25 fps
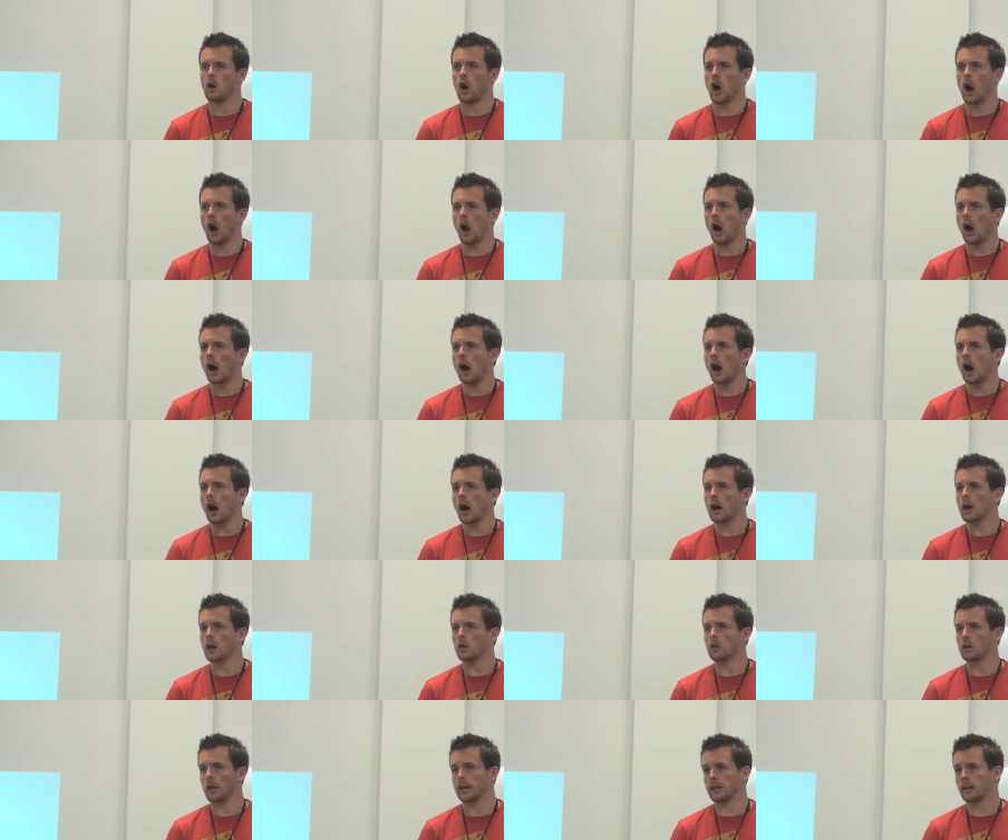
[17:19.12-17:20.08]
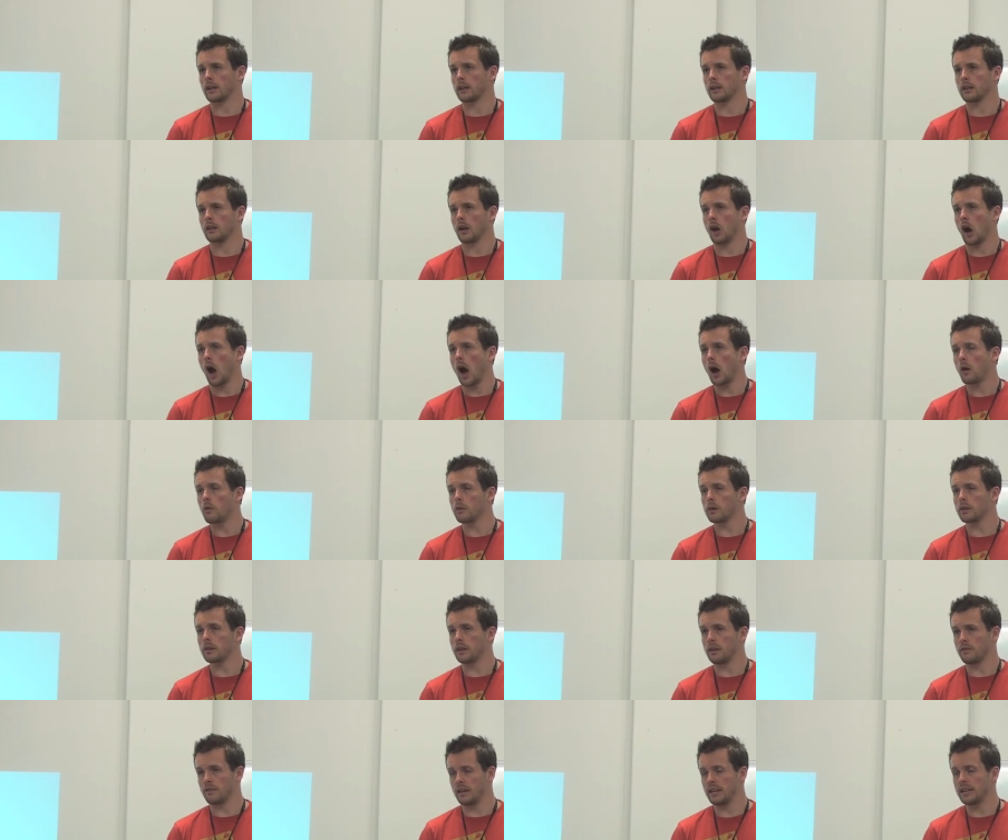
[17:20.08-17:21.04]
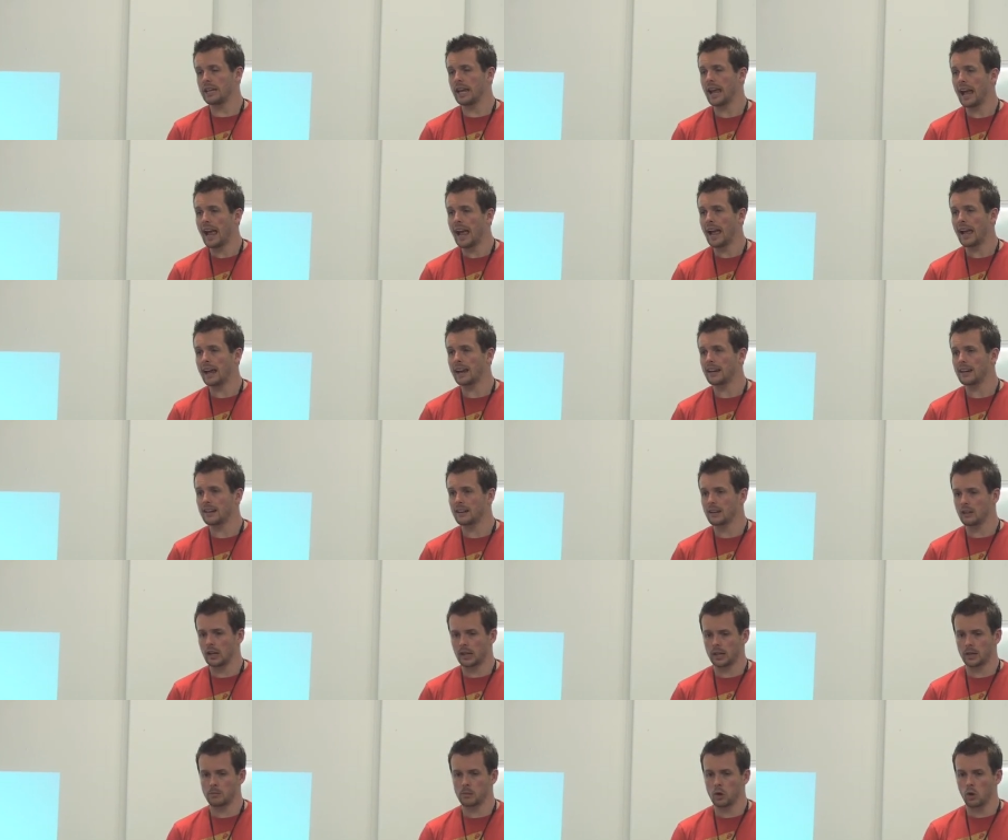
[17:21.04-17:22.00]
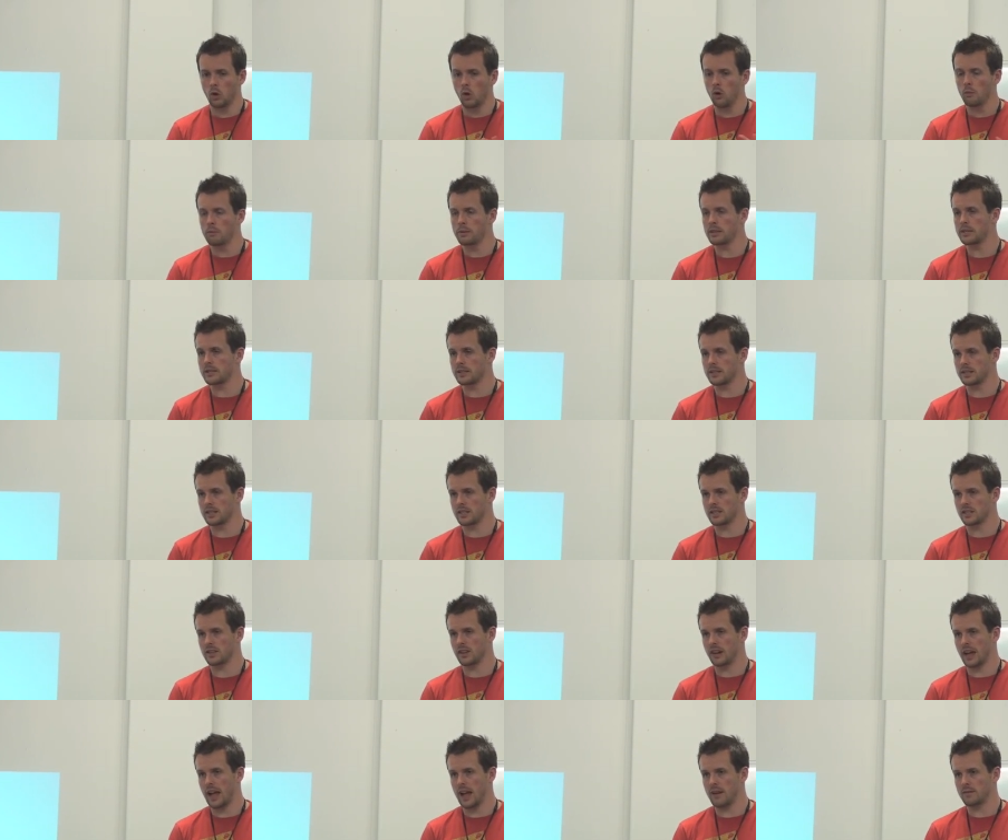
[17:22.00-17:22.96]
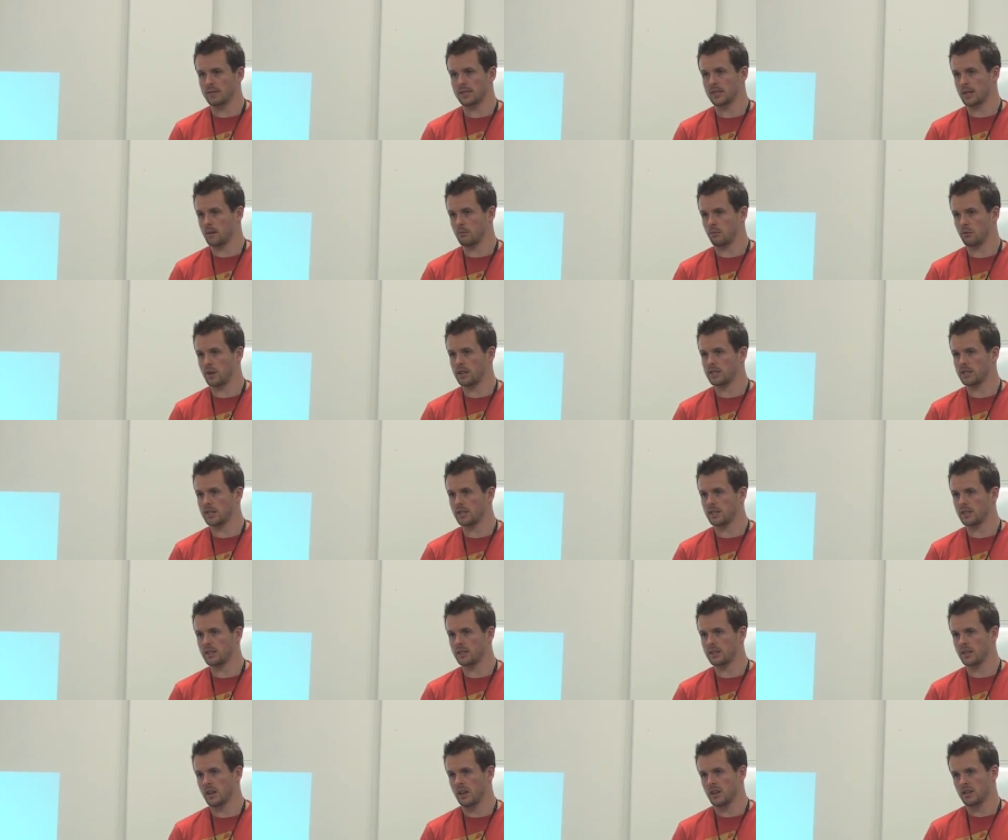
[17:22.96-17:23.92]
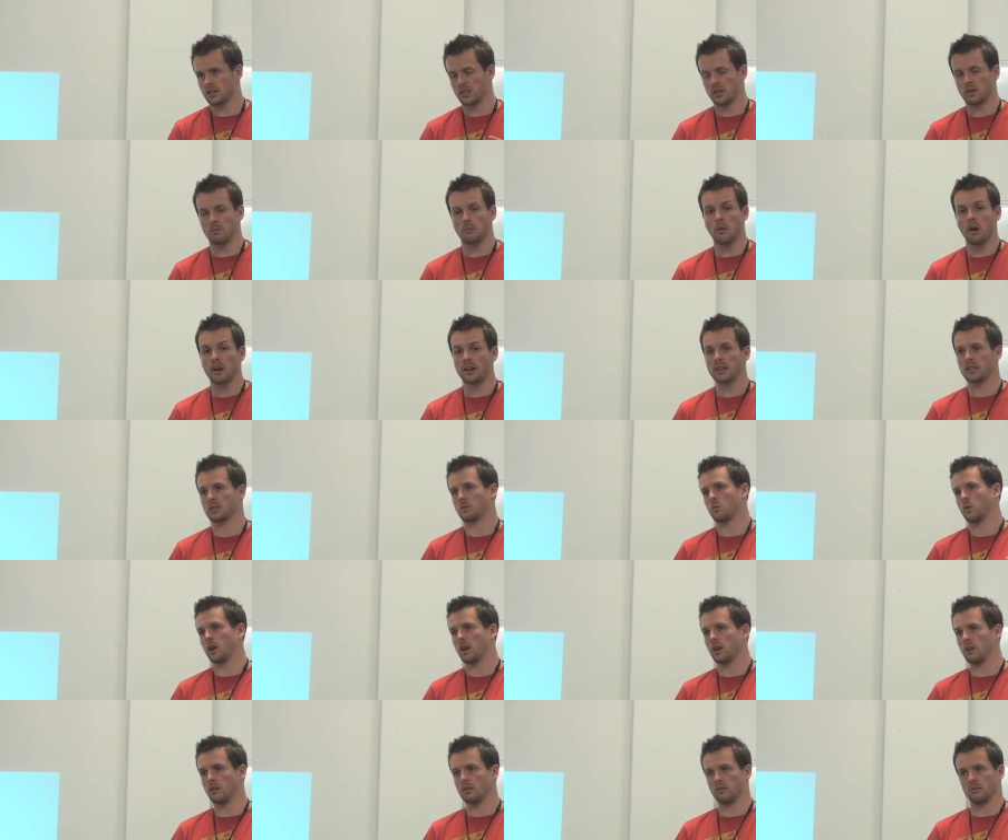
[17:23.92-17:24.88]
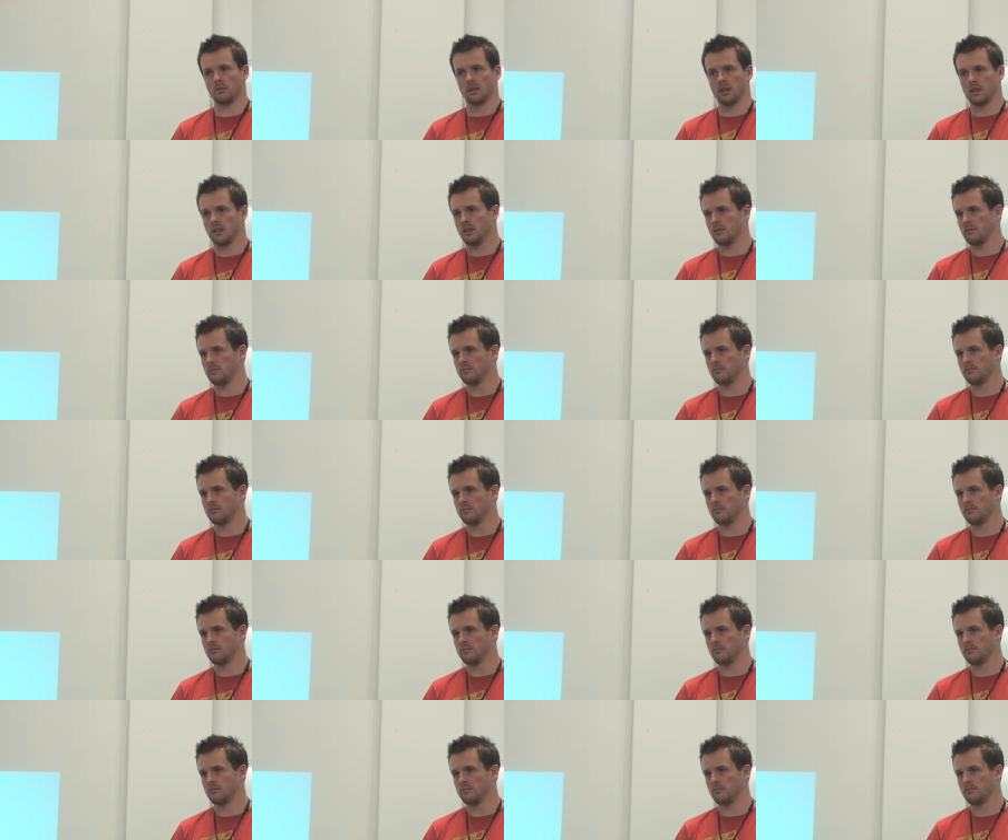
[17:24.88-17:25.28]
I, like, I would, if you can, like, I mean, all businesses got to have some residence, so you might as well